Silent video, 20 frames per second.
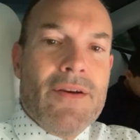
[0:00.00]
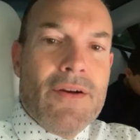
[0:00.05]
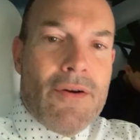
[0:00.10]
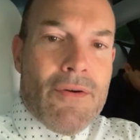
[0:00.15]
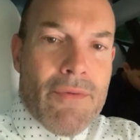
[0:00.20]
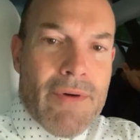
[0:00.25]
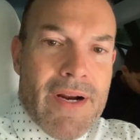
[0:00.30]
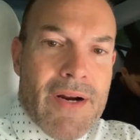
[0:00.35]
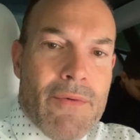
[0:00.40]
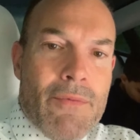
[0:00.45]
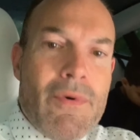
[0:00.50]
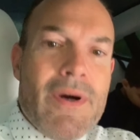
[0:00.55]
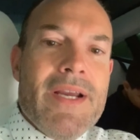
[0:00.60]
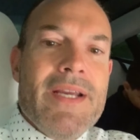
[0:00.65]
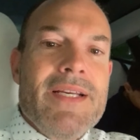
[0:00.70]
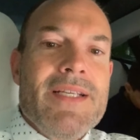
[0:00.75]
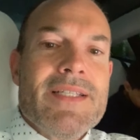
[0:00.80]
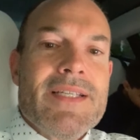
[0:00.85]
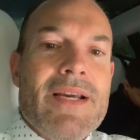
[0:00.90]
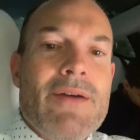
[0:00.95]
the correct
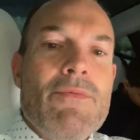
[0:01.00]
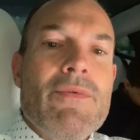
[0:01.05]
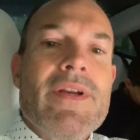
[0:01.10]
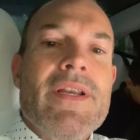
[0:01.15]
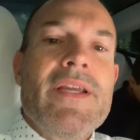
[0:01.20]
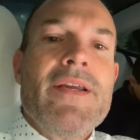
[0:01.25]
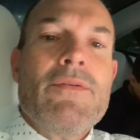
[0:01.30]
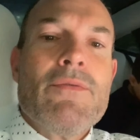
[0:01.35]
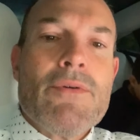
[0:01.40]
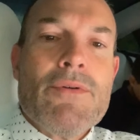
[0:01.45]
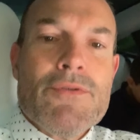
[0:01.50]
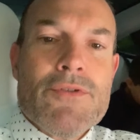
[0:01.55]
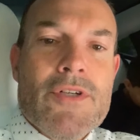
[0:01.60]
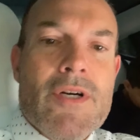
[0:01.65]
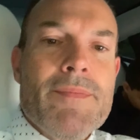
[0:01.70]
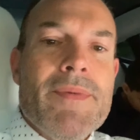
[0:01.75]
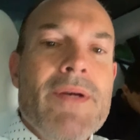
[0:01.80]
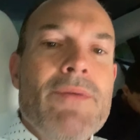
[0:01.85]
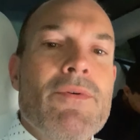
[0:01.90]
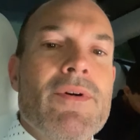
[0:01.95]
ways, and when he grows
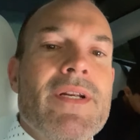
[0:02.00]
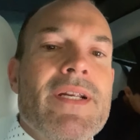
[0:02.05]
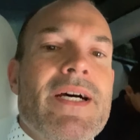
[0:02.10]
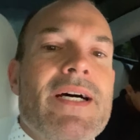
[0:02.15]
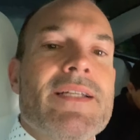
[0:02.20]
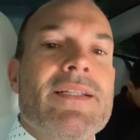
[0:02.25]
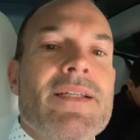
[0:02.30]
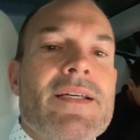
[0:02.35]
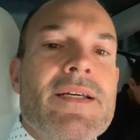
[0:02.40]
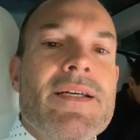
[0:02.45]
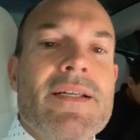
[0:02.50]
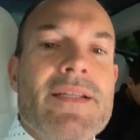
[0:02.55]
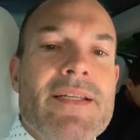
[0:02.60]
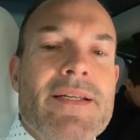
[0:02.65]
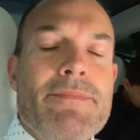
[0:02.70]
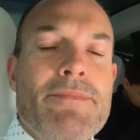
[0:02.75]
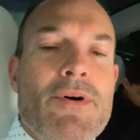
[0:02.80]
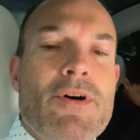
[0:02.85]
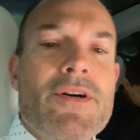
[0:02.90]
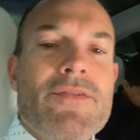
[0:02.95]
up, he will not
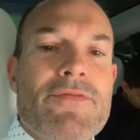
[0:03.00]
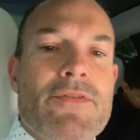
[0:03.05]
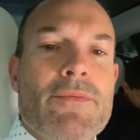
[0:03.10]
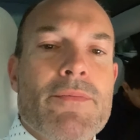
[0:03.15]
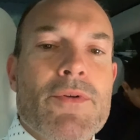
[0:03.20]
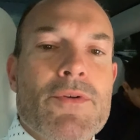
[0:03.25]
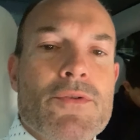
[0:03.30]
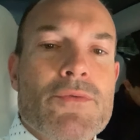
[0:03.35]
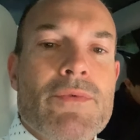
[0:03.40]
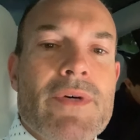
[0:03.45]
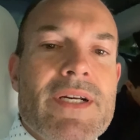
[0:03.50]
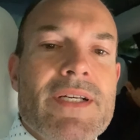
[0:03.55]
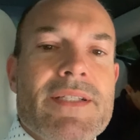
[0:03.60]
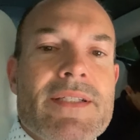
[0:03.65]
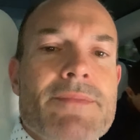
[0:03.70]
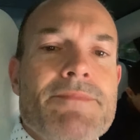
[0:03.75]
depart from those ways.